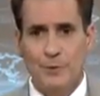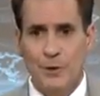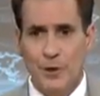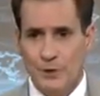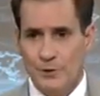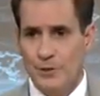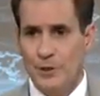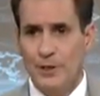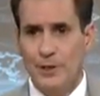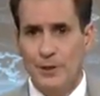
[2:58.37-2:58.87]

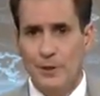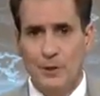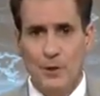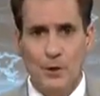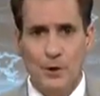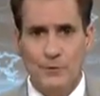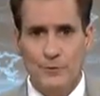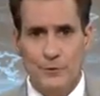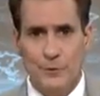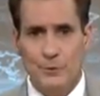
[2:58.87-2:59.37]
We are taking a
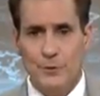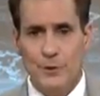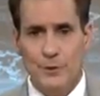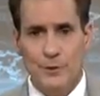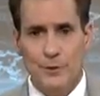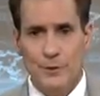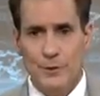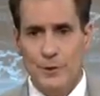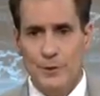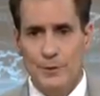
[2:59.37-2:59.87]
long view
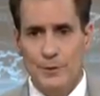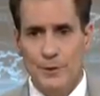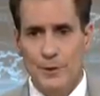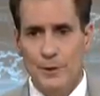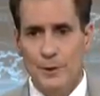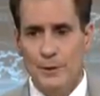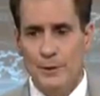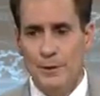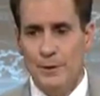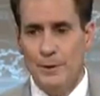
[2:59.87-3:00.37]
here,
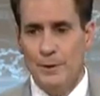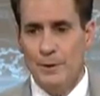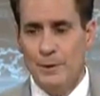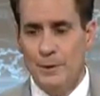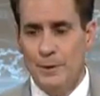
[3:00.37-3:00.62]
and